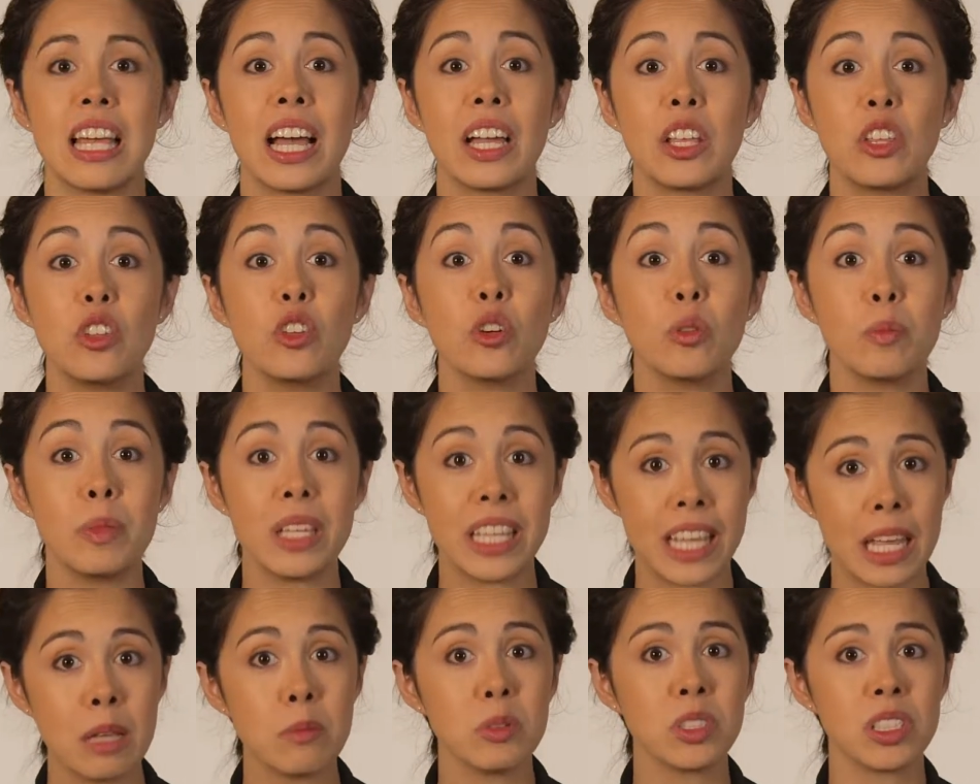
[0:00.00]
that you'll
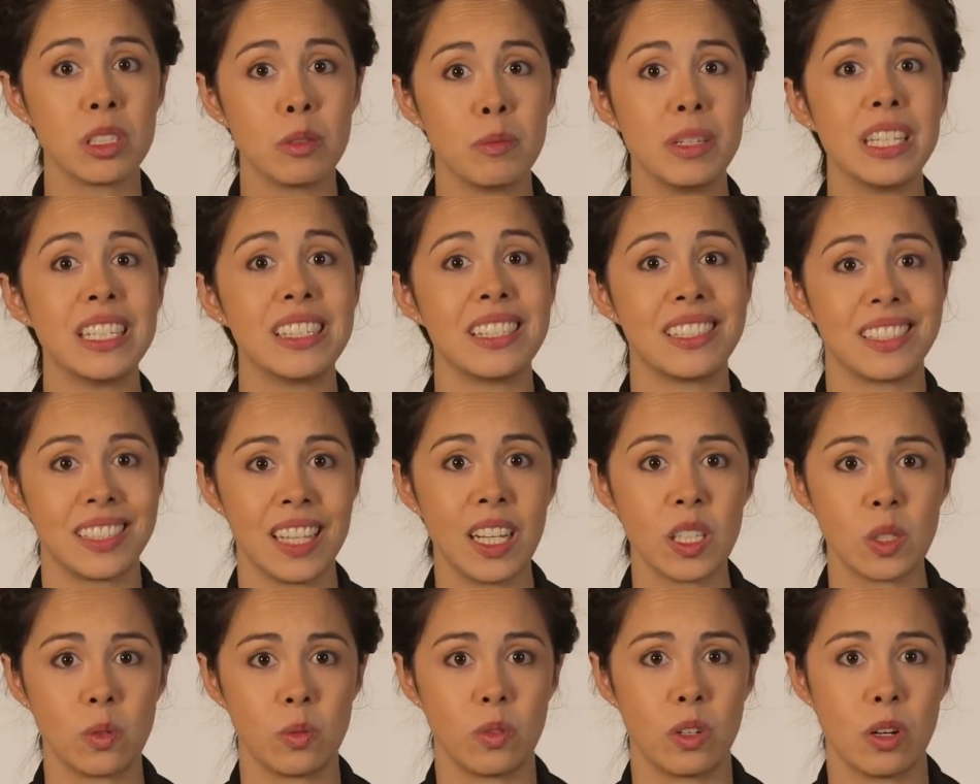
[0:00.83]
be able to be
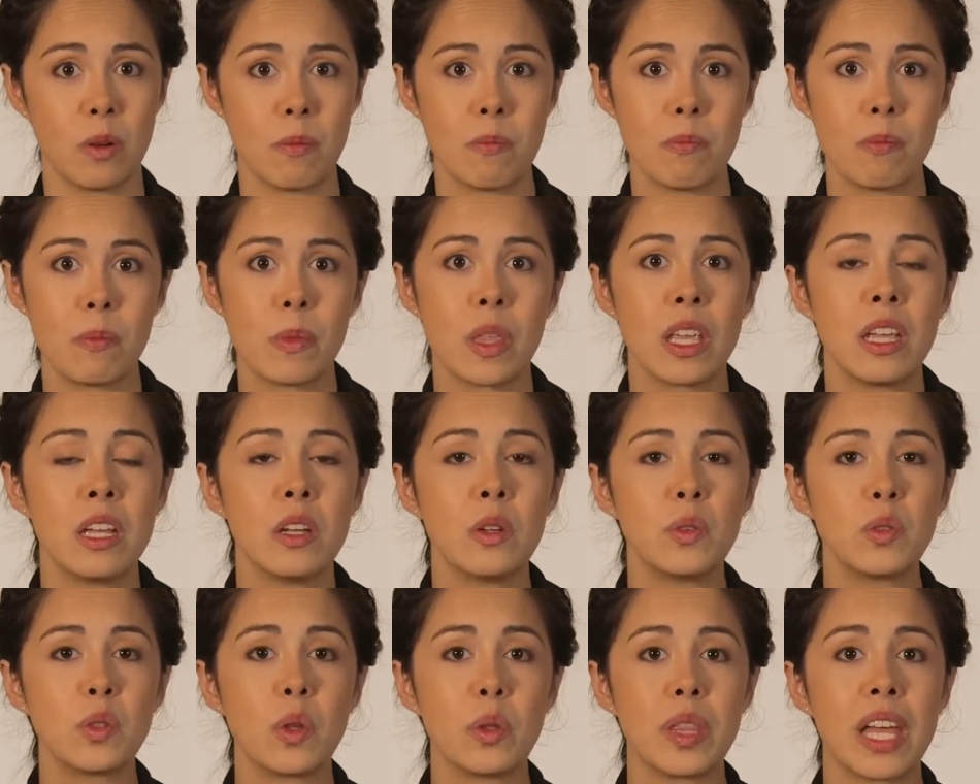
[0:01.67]
successful.
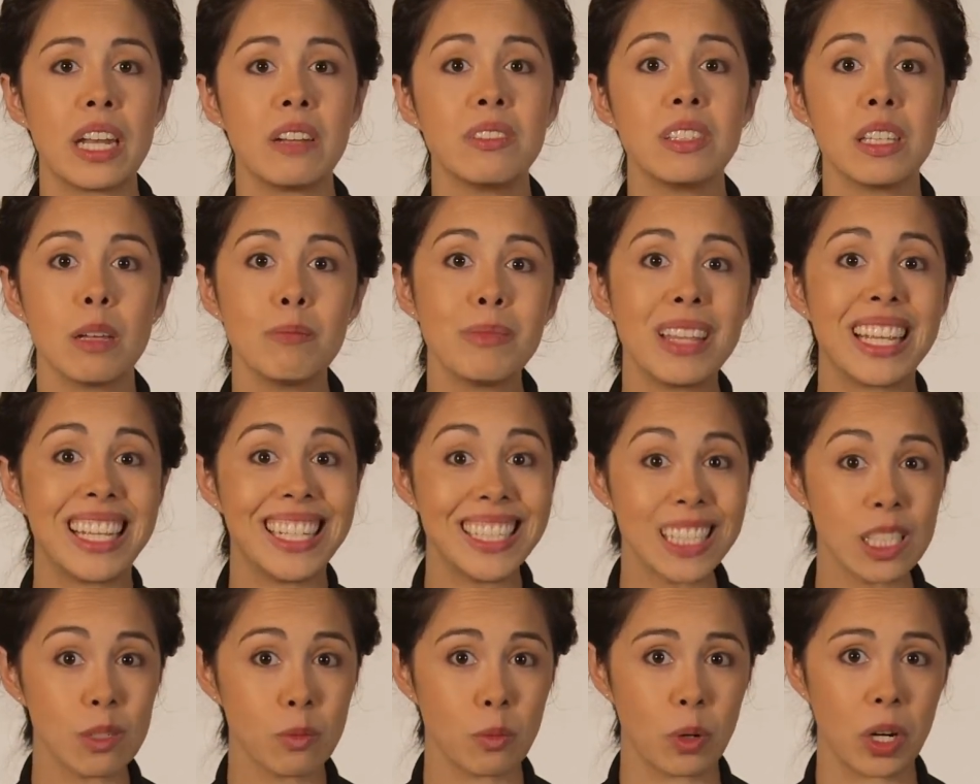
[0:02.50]
So that if something
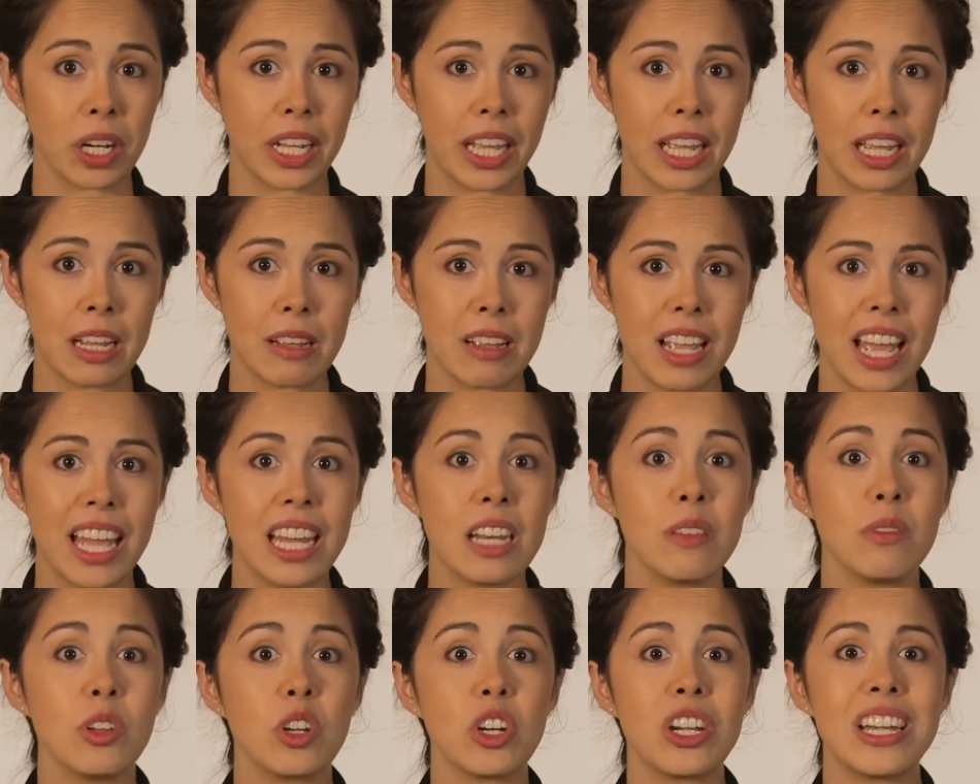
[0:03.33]
isn't working and
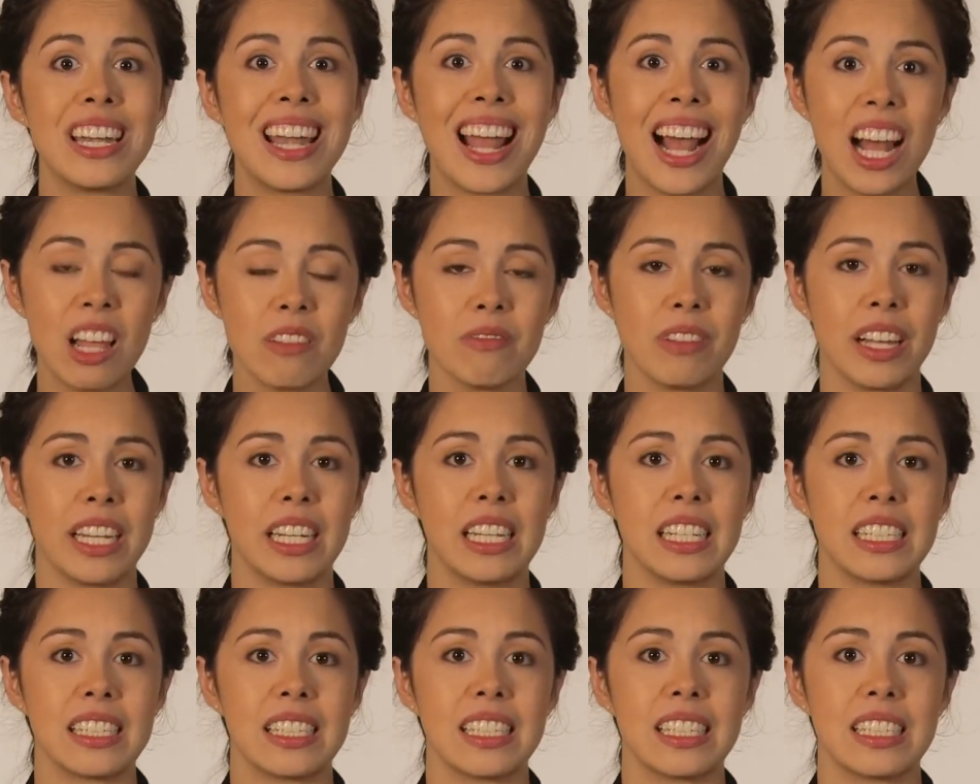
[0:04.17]
if you're not
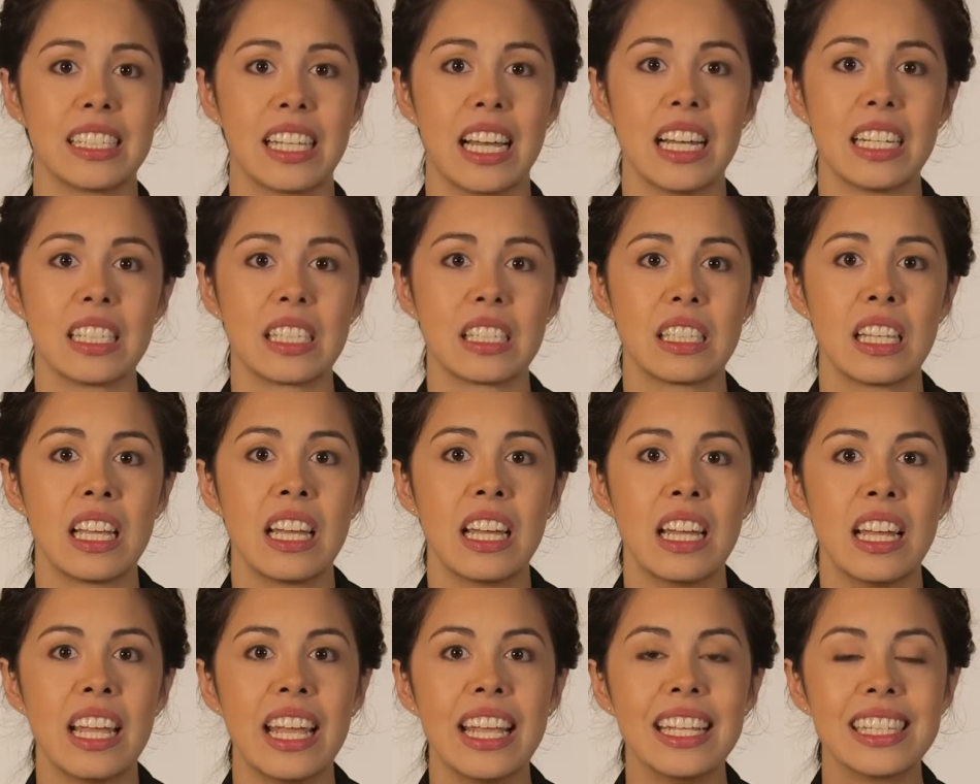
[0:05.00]
finding success,
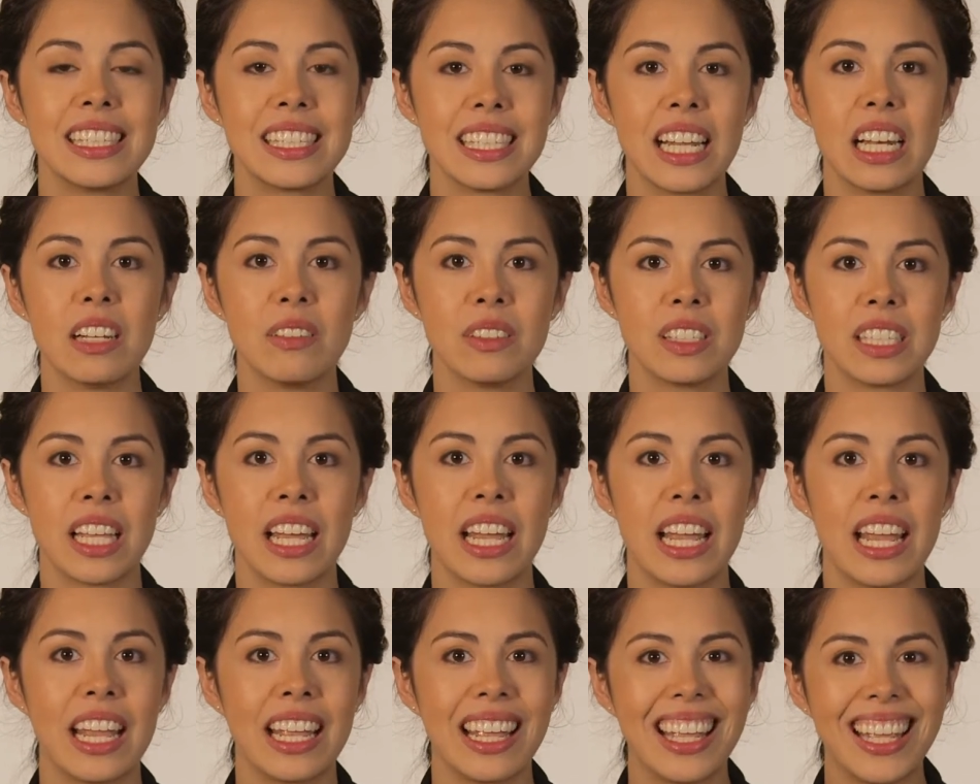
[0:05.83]
instead of
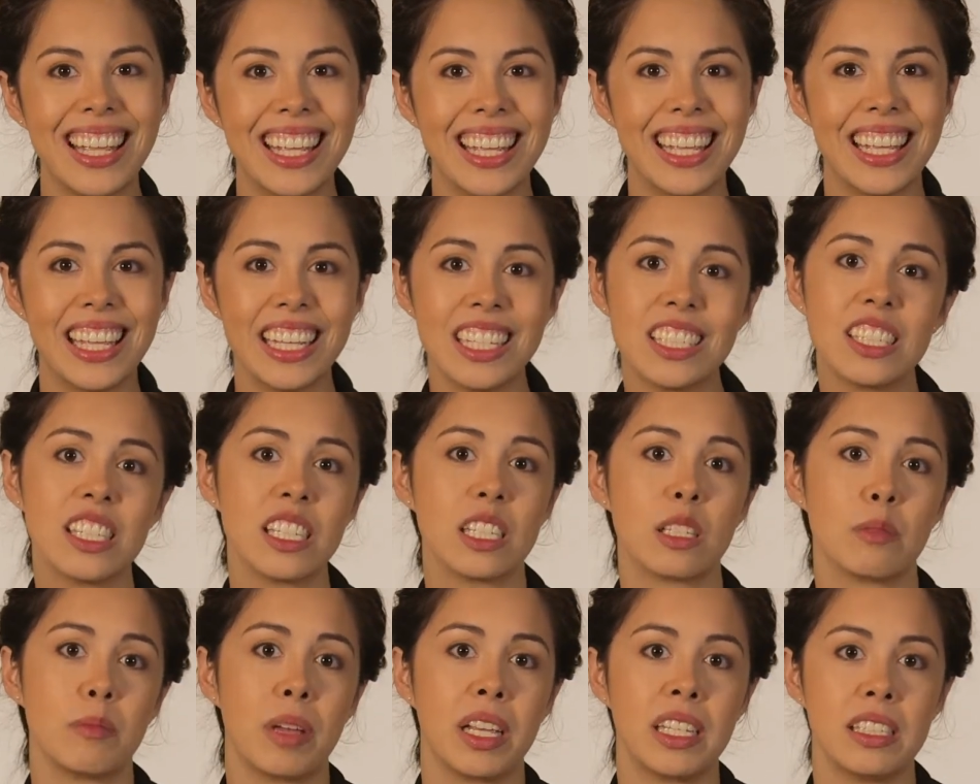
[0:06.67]
saying, Is
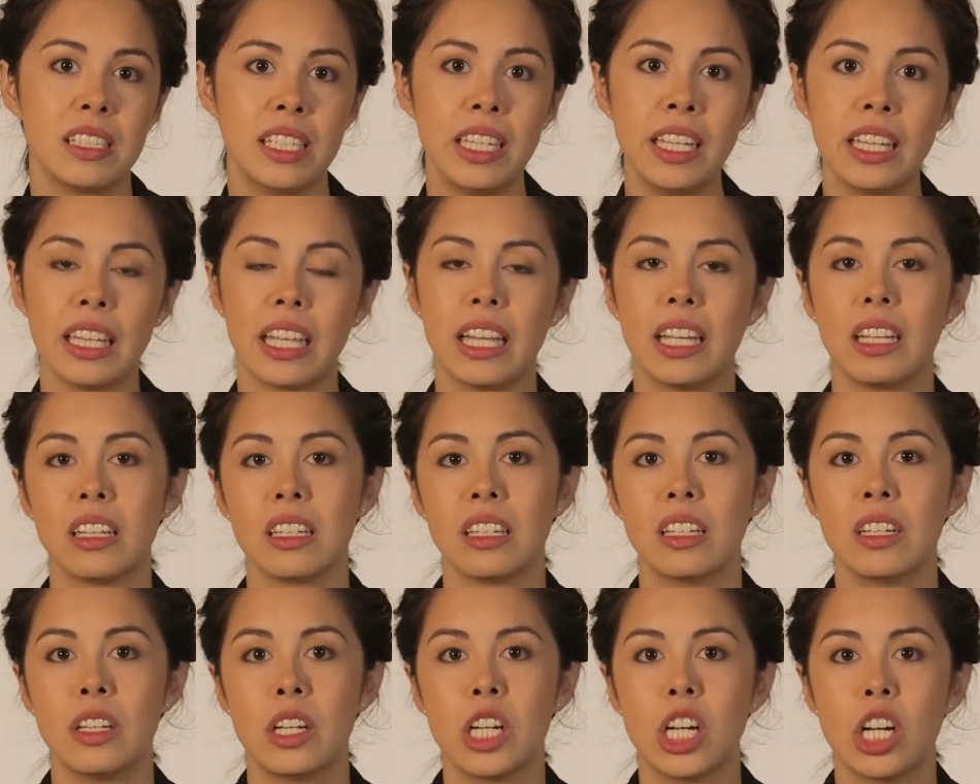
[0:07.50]
this my ceiling?
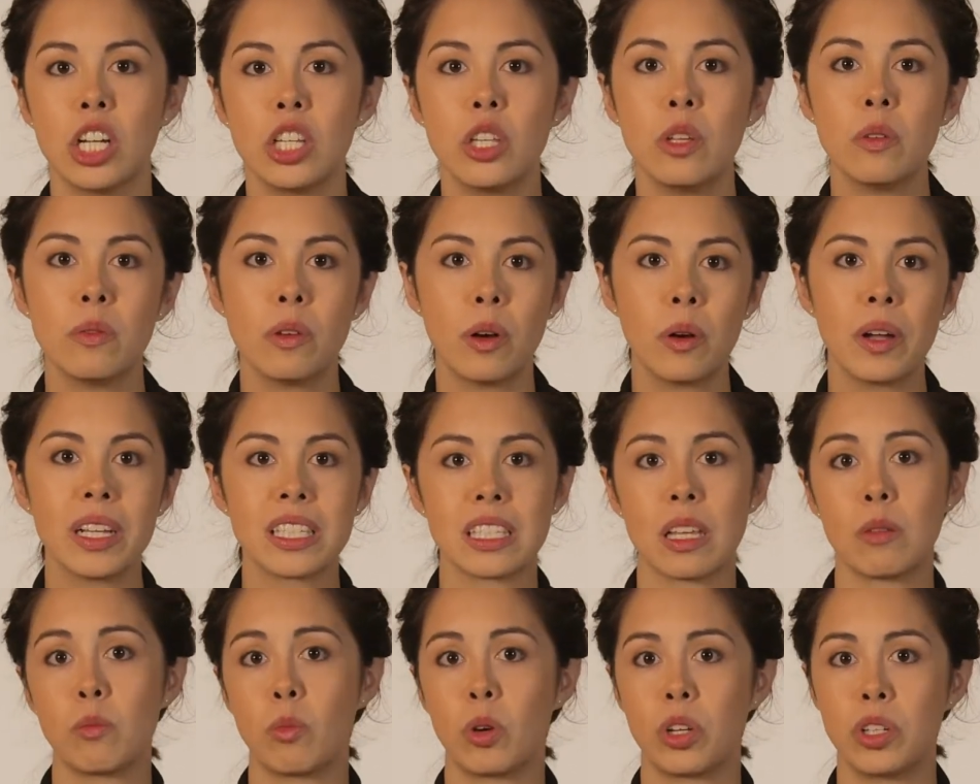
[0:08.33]
you
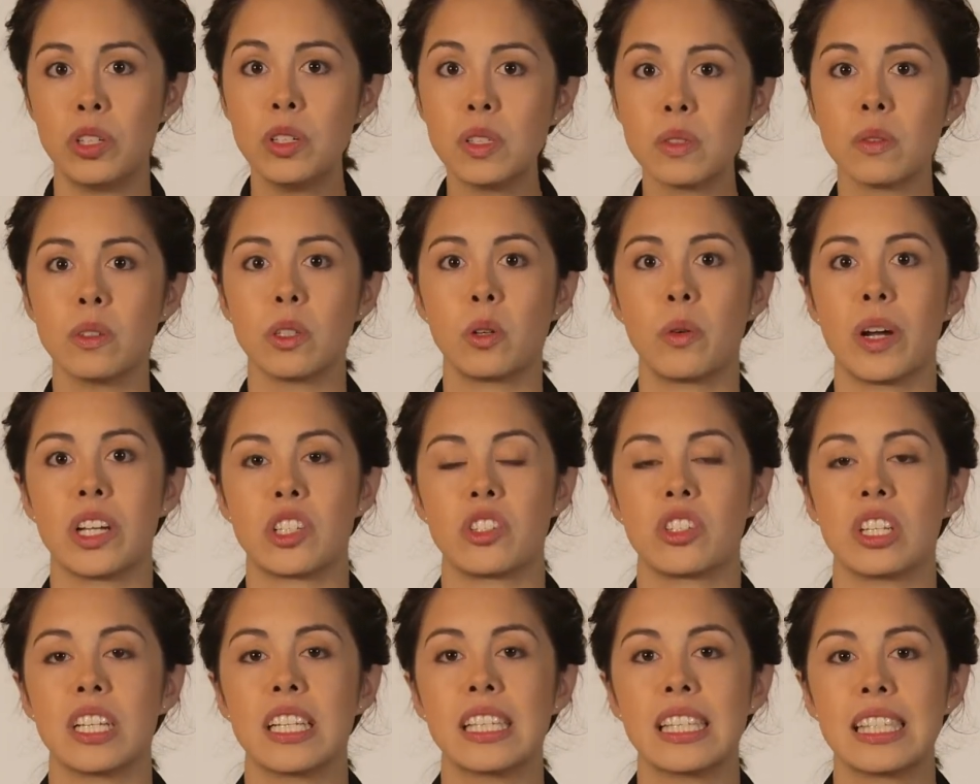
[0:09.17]
focus on more useful
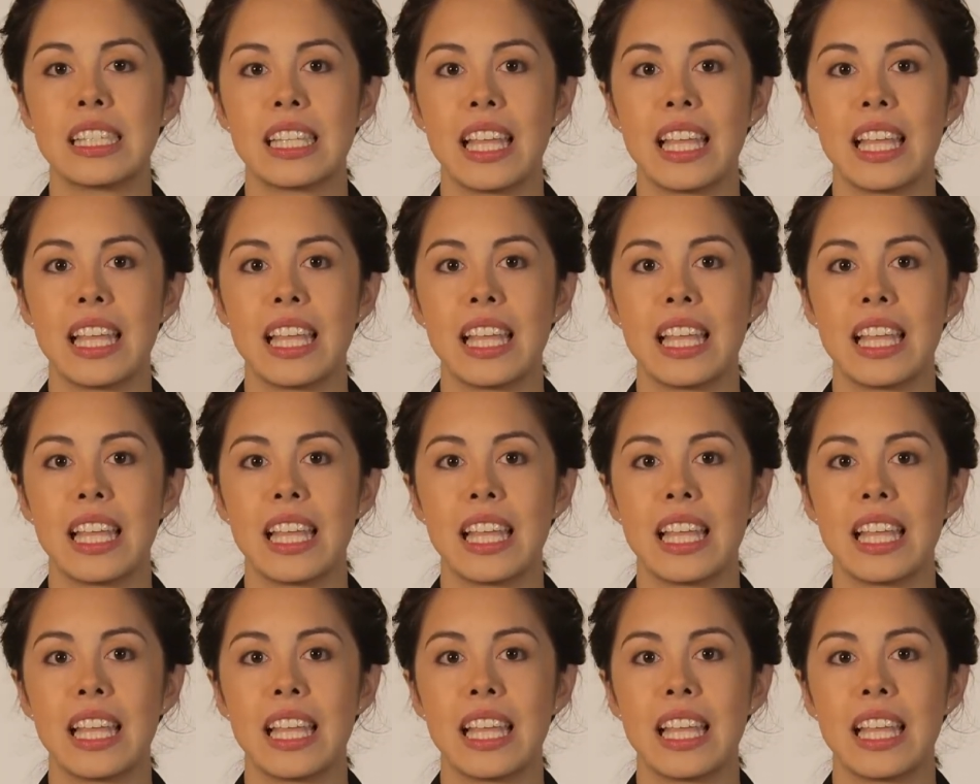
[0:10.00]
questions